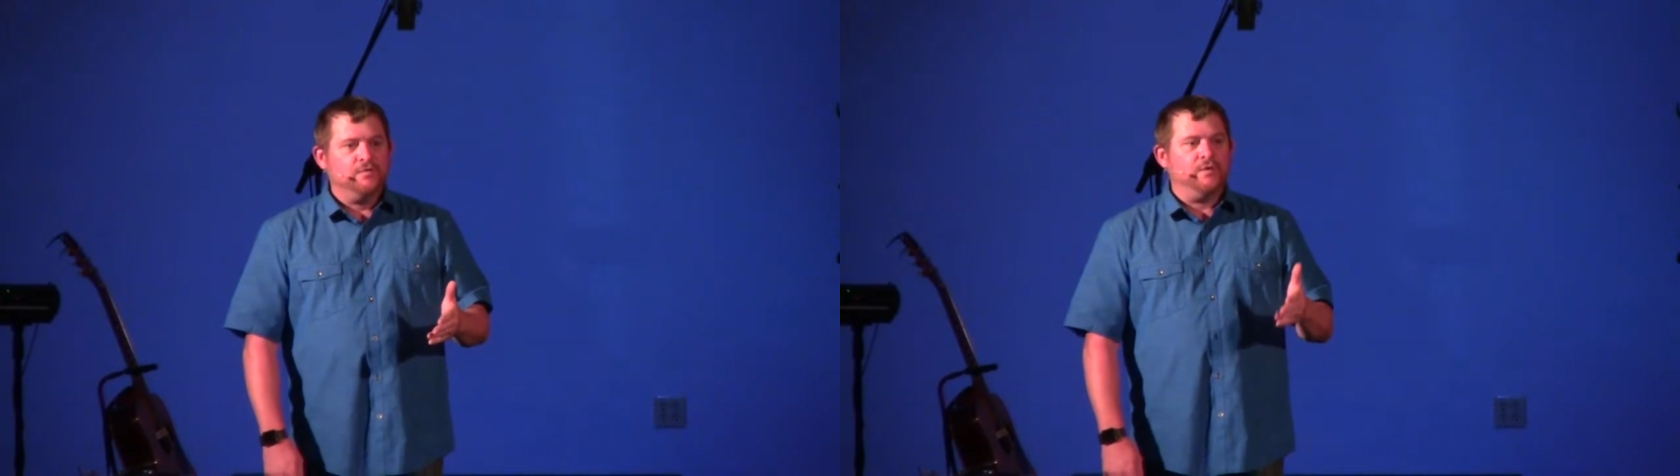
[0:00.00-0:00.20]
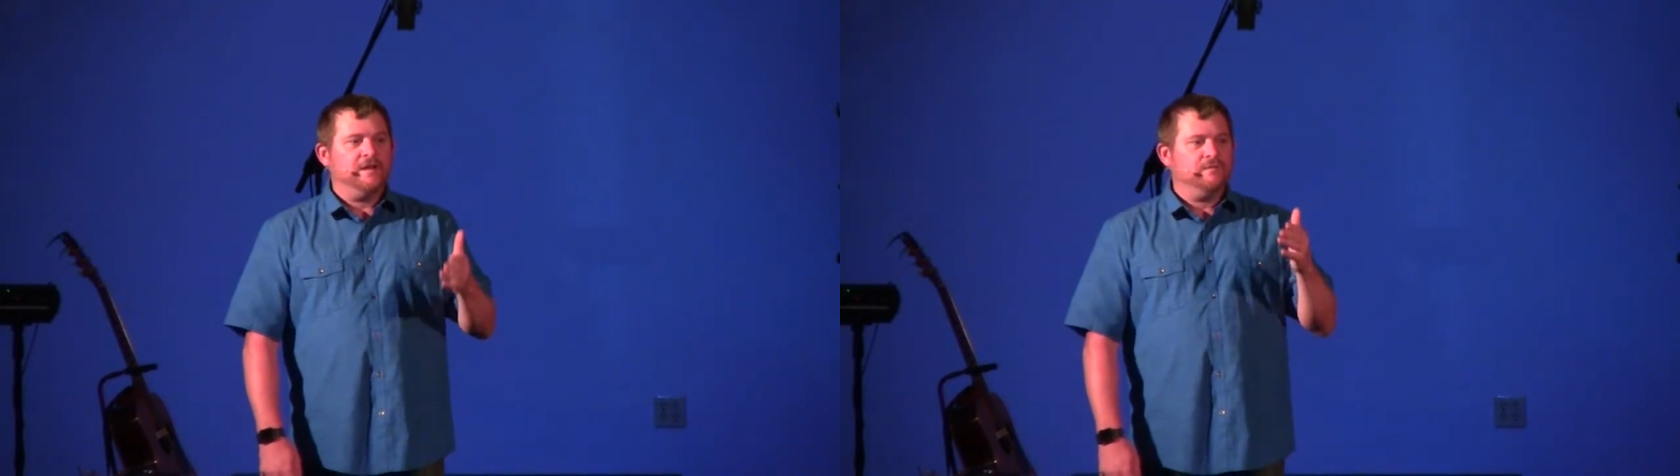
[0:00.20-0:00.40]

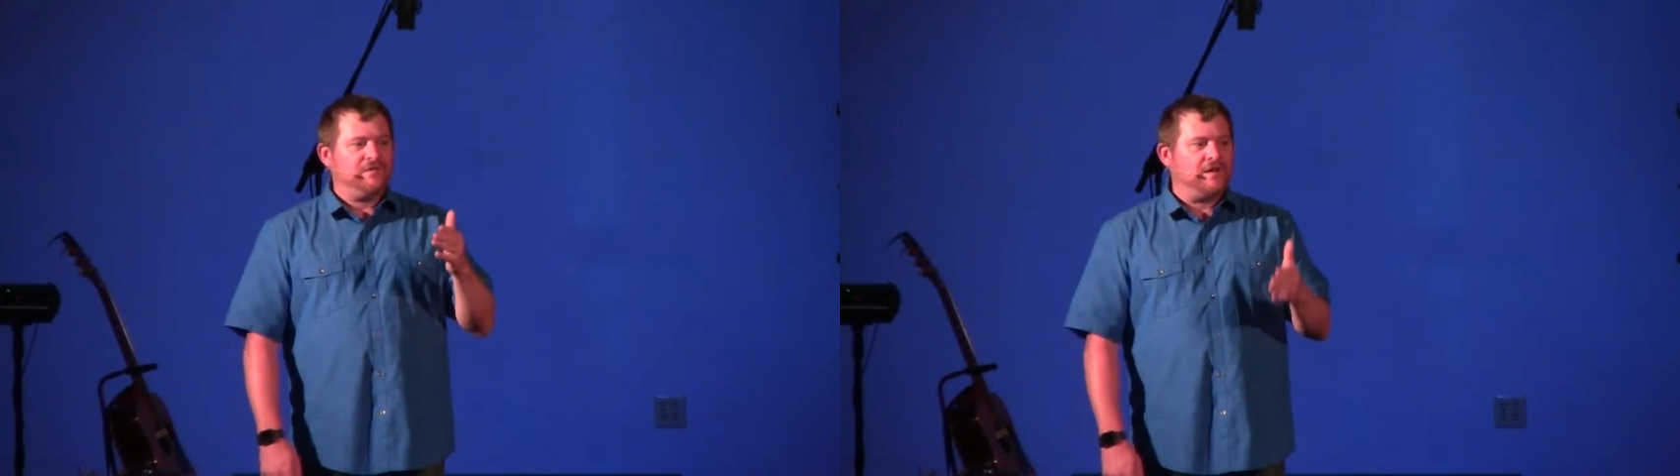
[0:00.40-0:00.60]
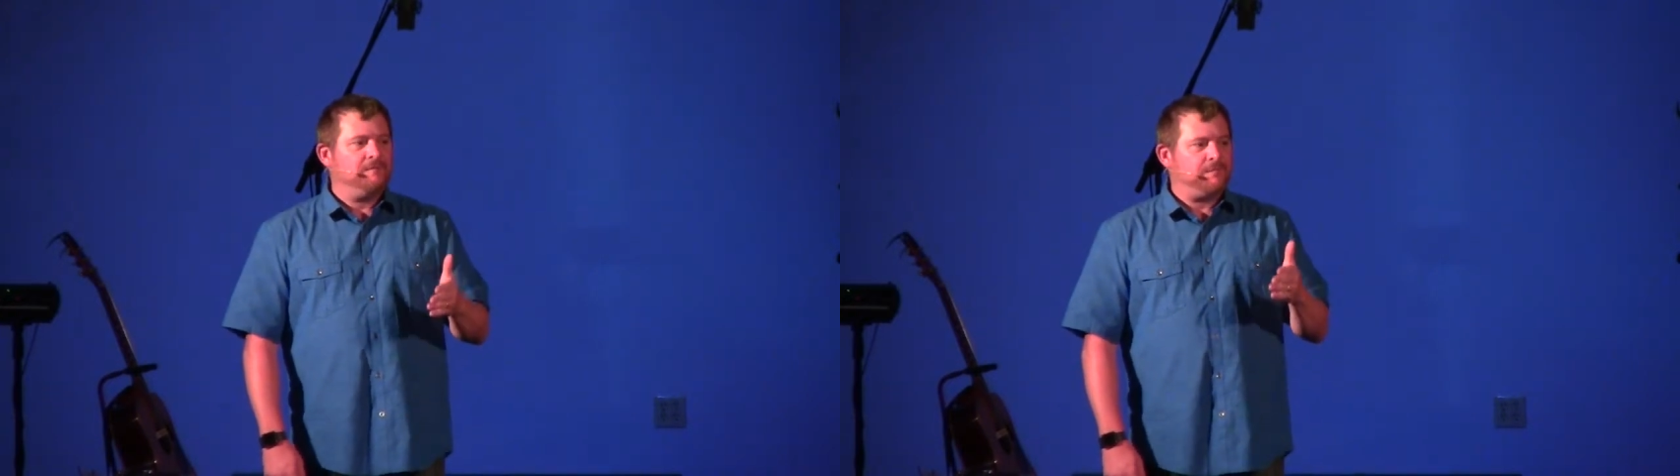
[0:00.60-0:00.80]
when he
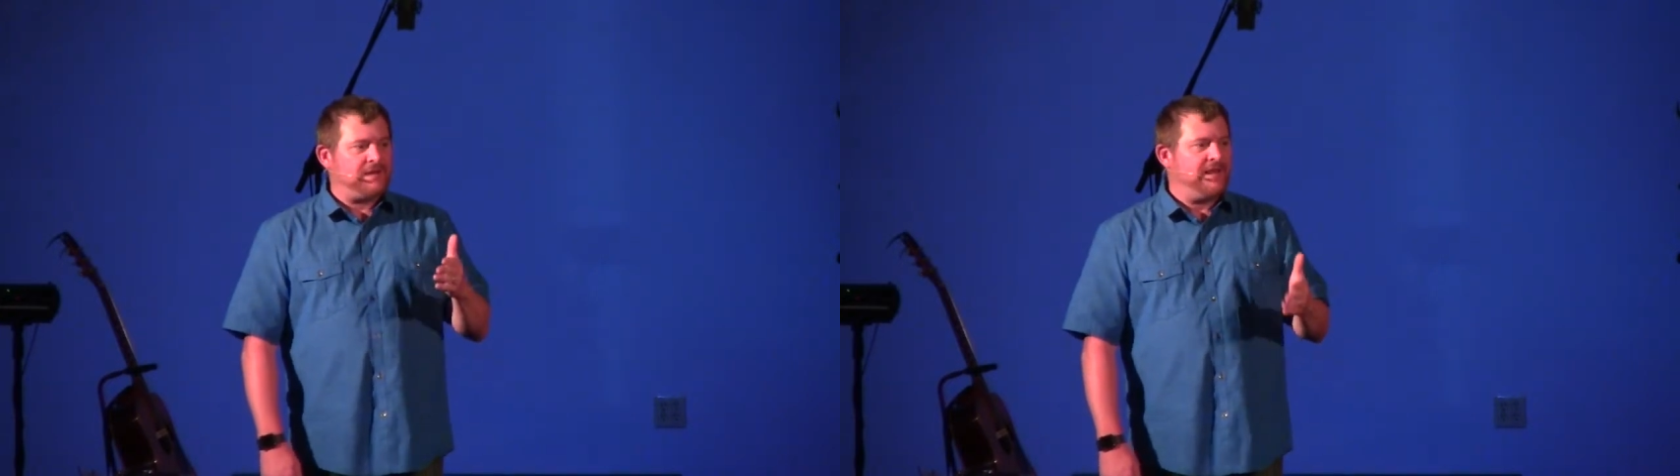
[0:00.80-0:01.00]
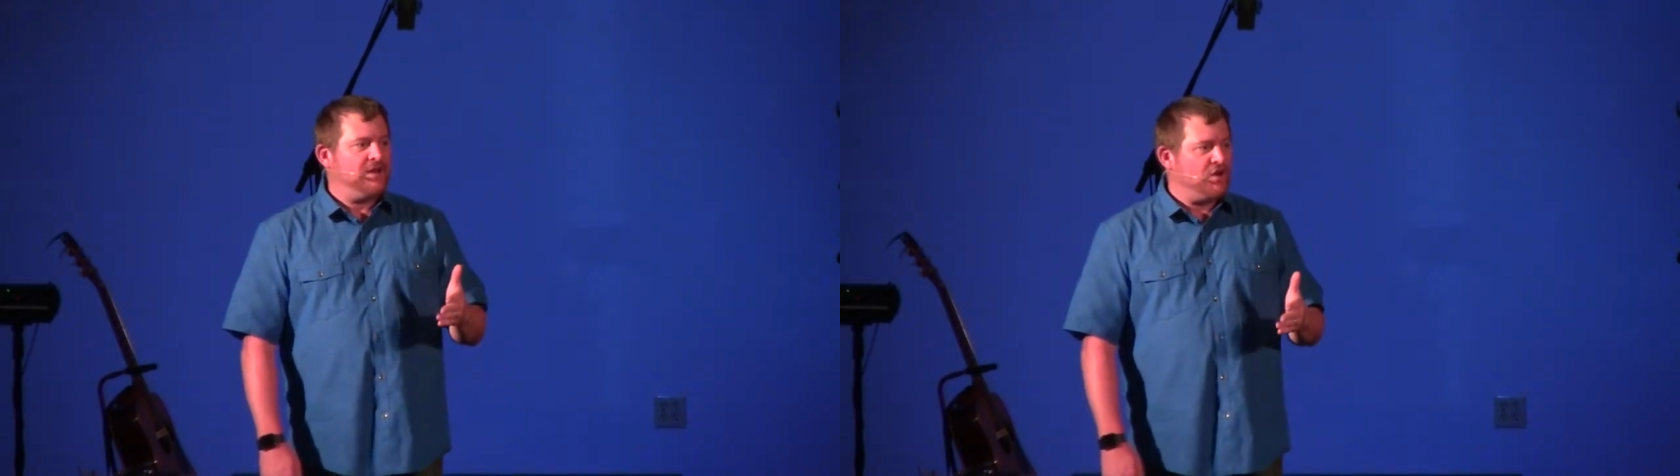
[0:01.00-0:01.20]
was on
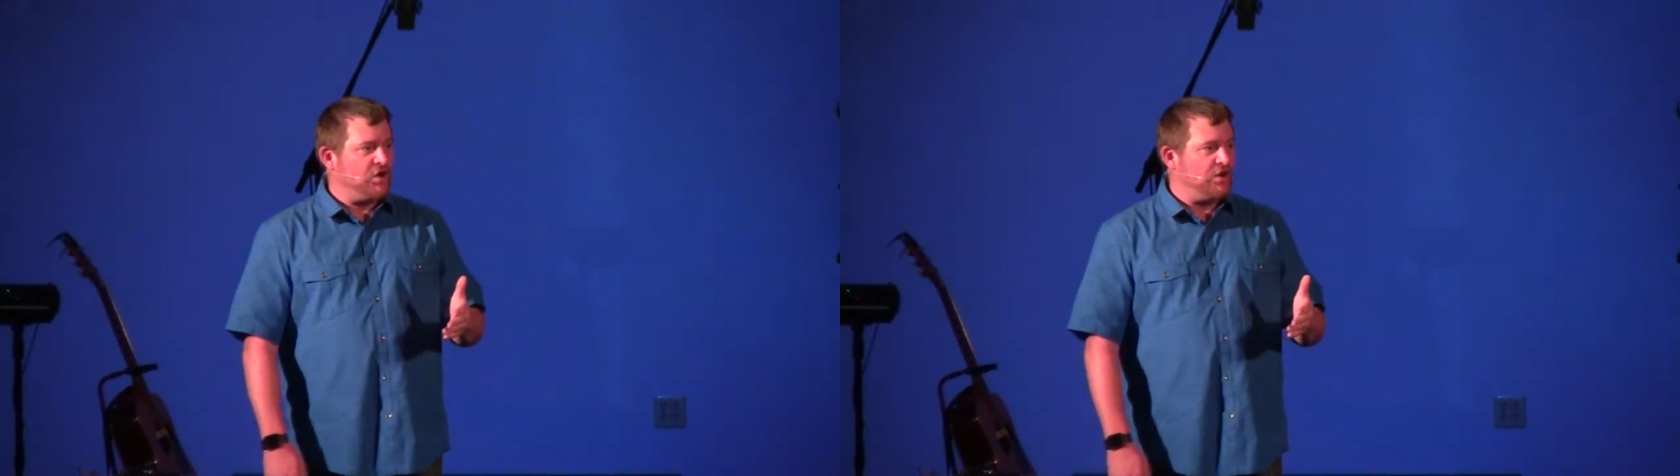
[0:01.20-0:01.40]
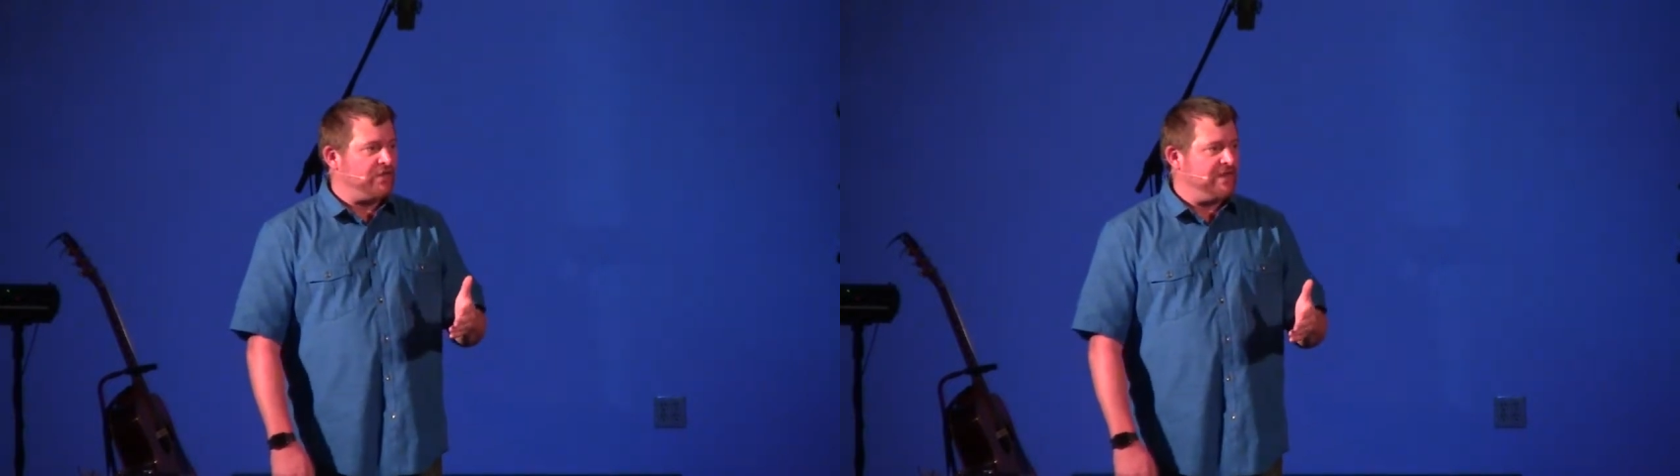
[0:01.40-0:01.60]
planet
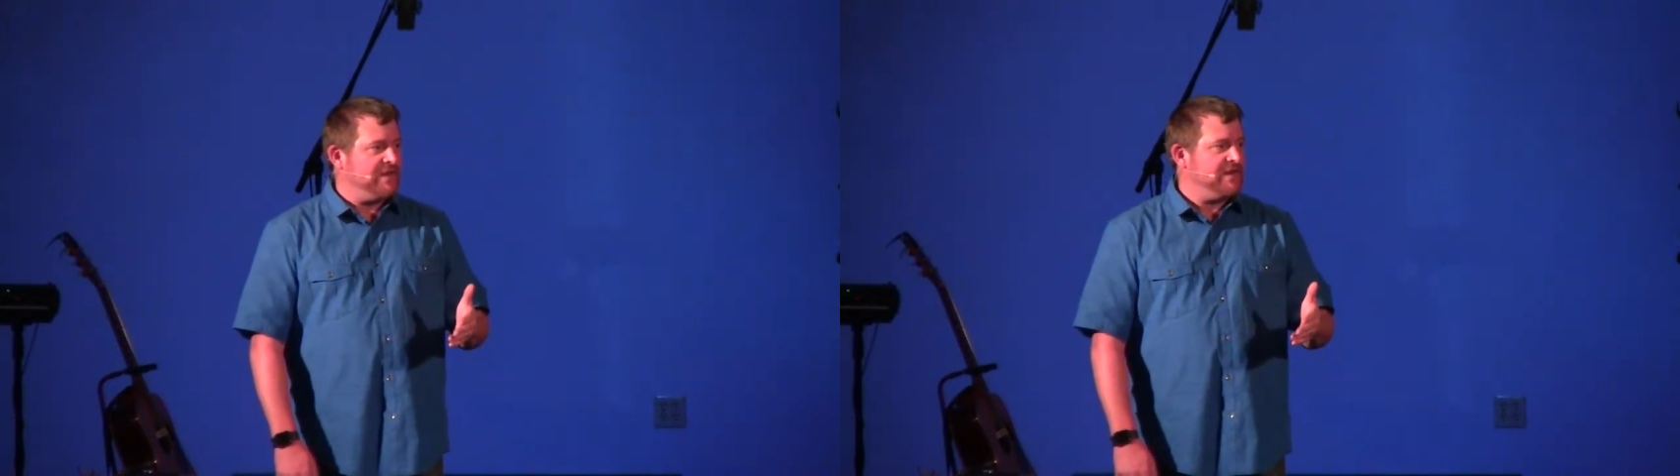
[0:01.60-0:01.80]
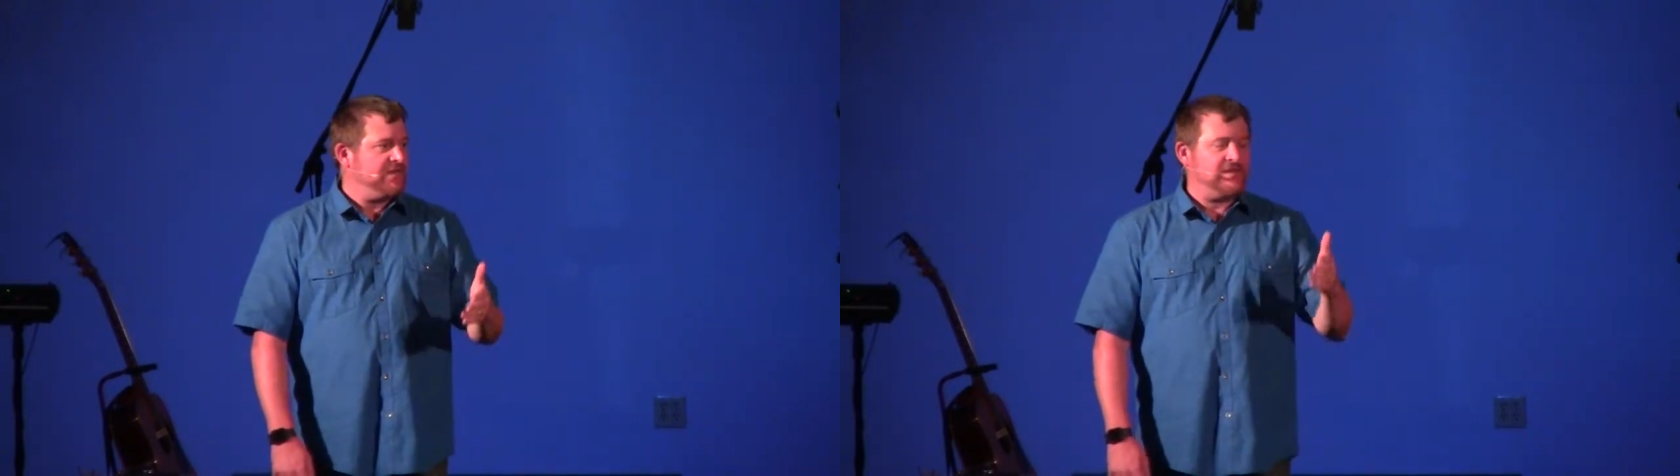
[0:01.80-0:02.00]
Earth
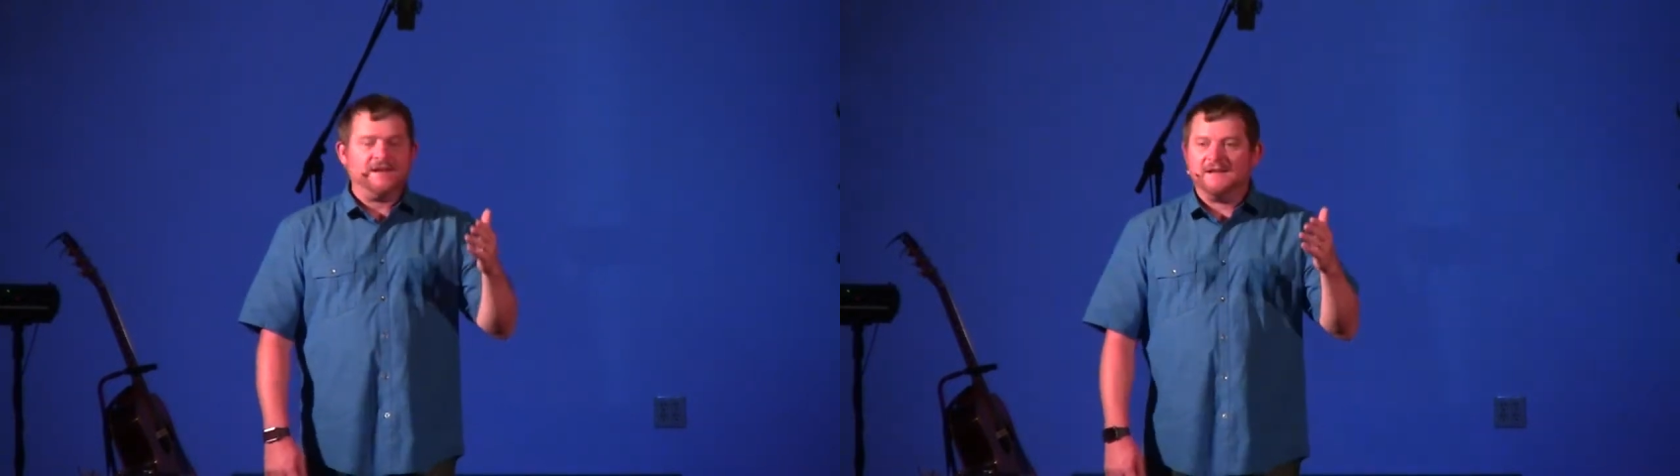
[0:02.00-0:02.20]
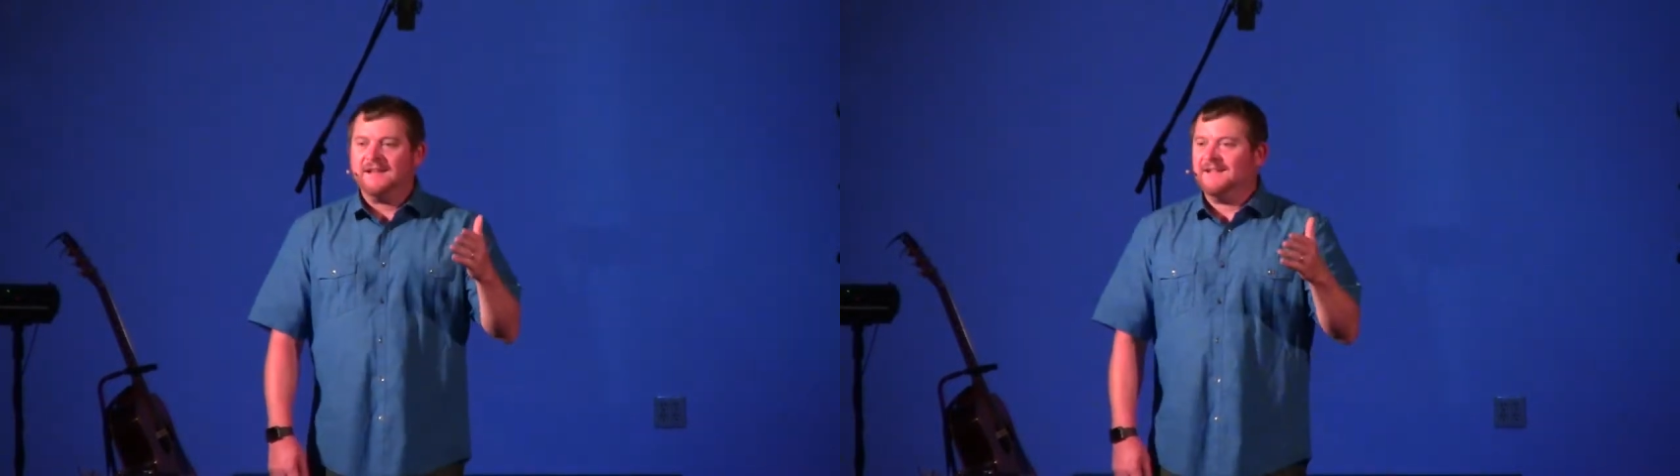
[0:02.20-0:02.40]
and then ascended